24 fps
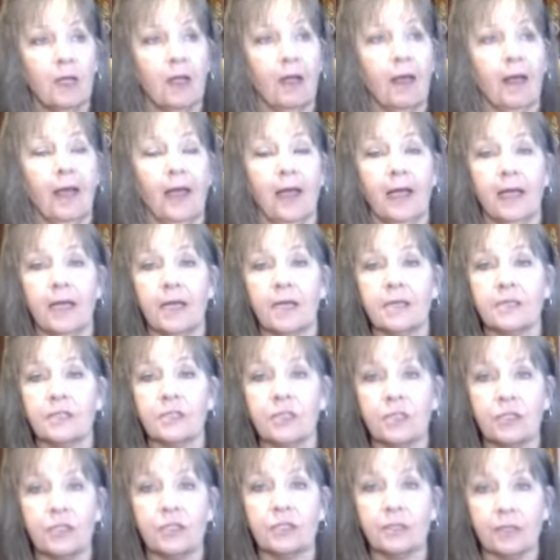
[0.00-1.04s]
And
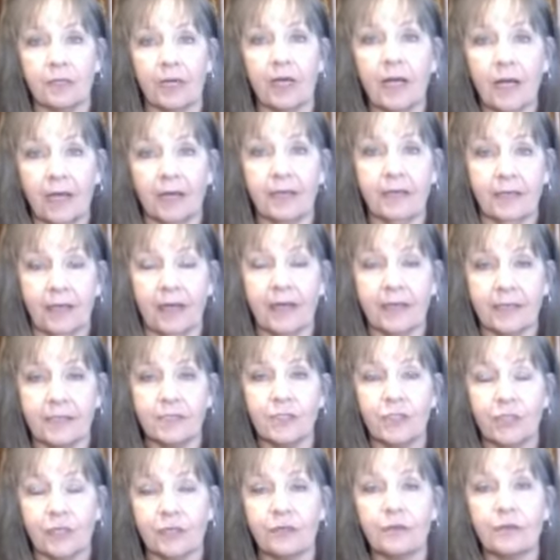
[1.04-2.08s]
I can
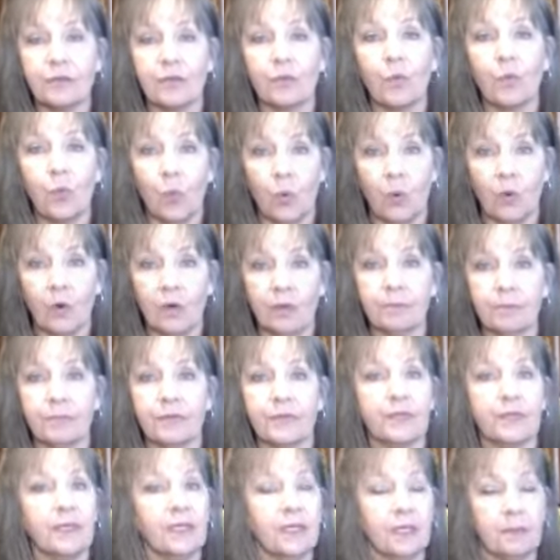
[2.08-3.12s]
tell you the warmth,
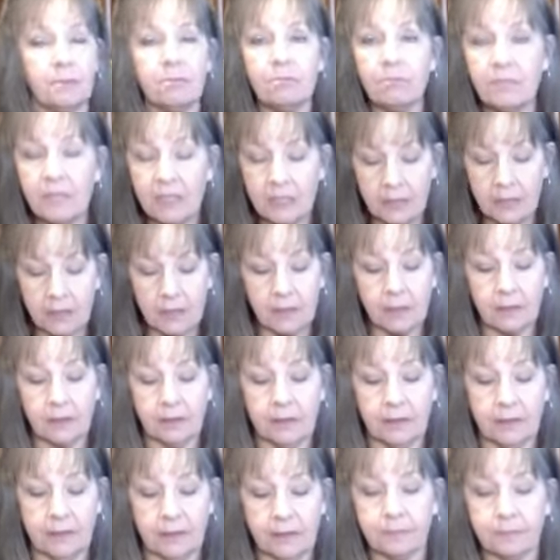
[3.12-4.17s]
it
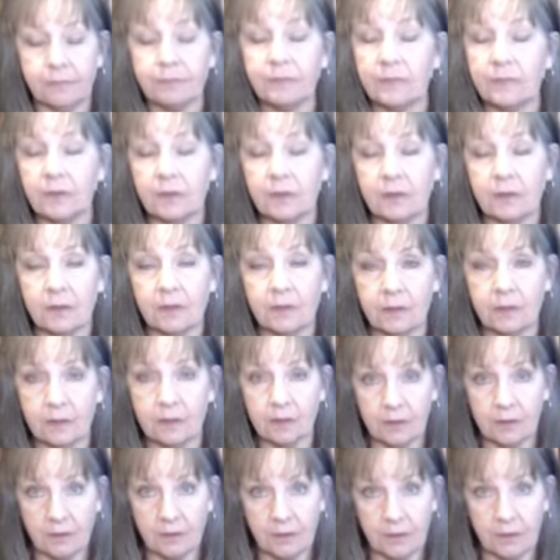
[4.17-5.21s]
immediately
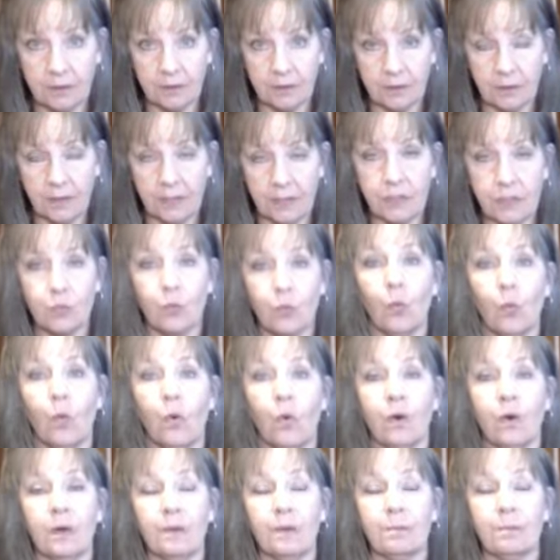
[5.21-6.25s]
is
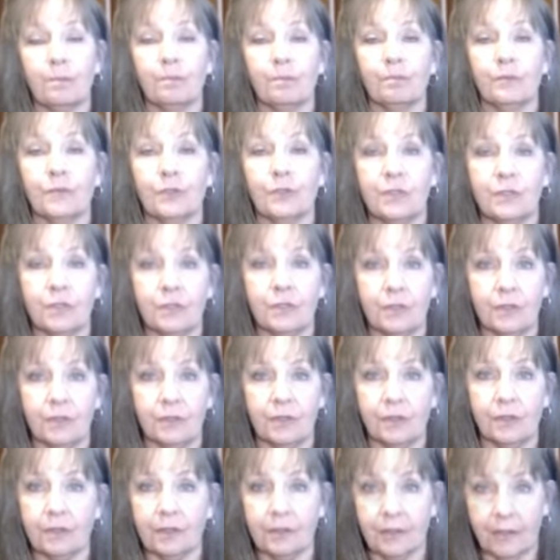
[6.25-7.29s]
warm,
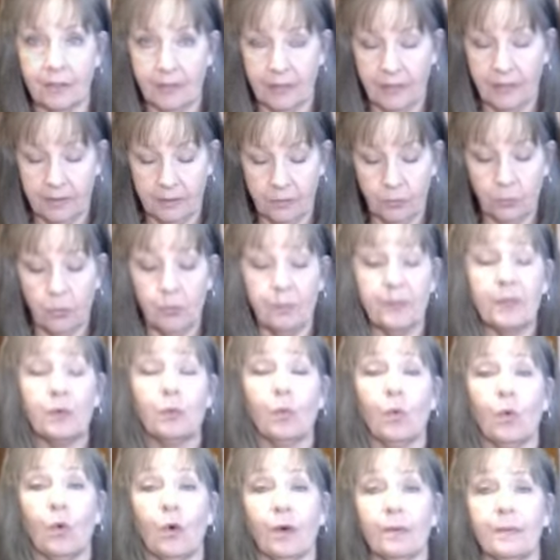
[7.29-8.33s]
and it will be
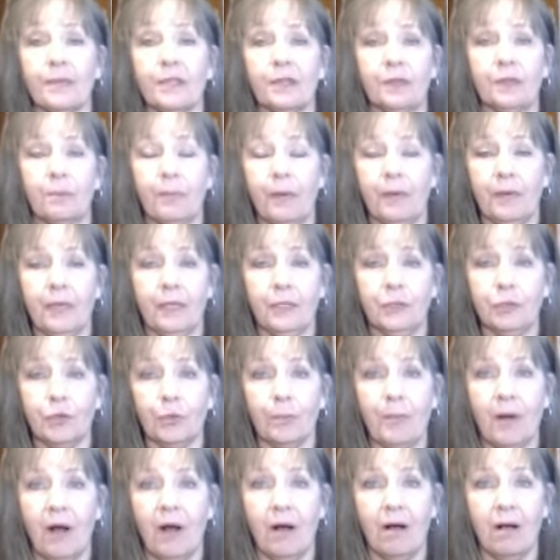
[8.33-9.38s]
warm in your
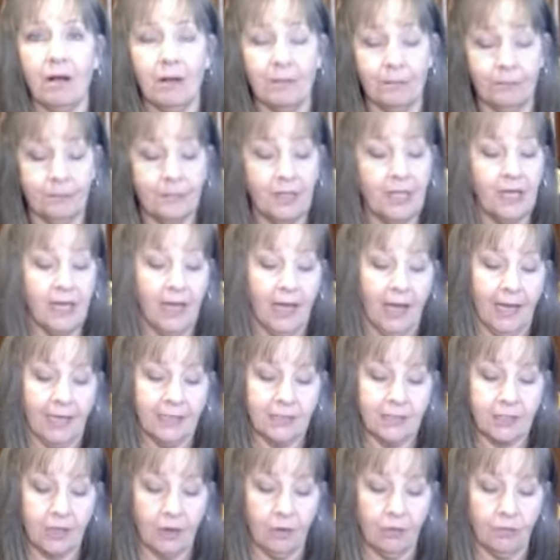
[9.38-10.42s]
palm. And
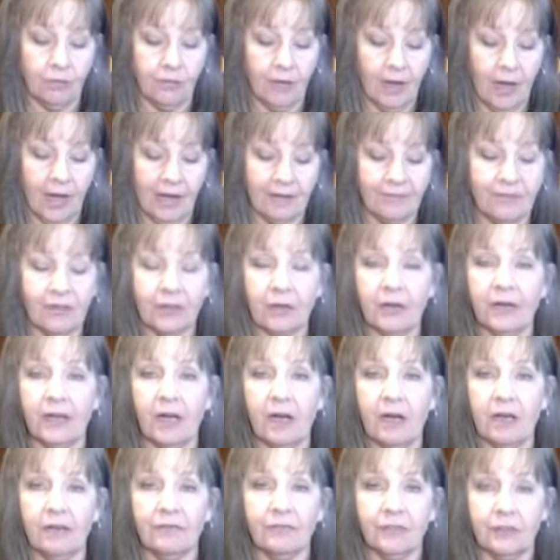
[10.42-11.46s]
so I very
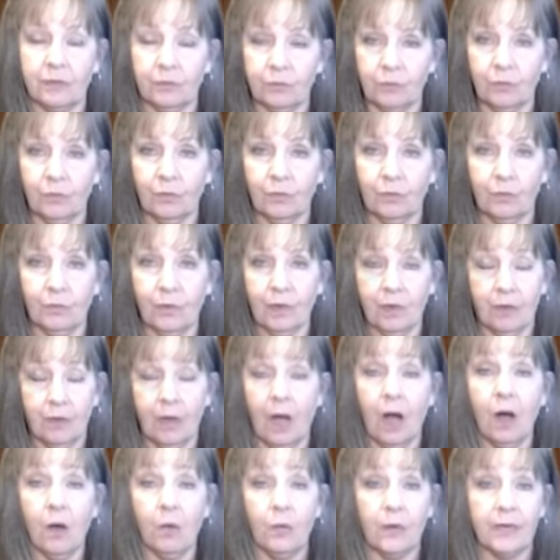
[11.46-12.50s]
often
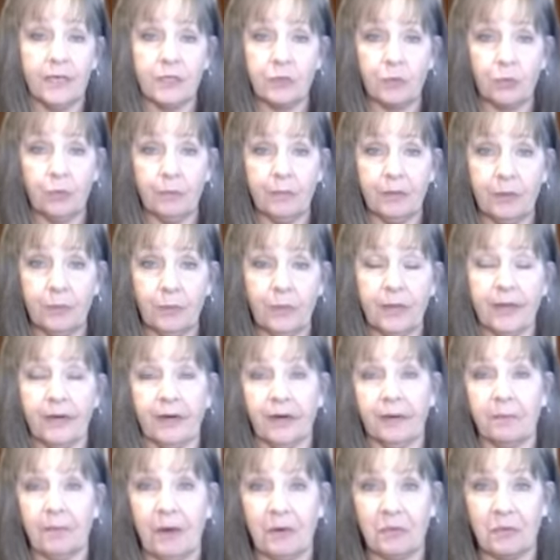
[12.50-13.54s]
always will be wearing
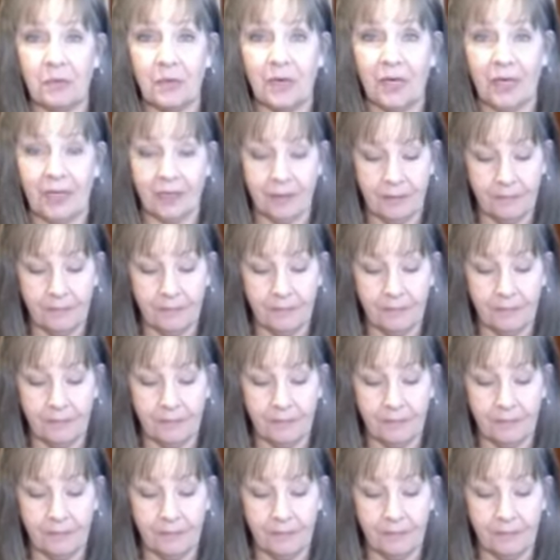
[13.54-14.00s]
my ring.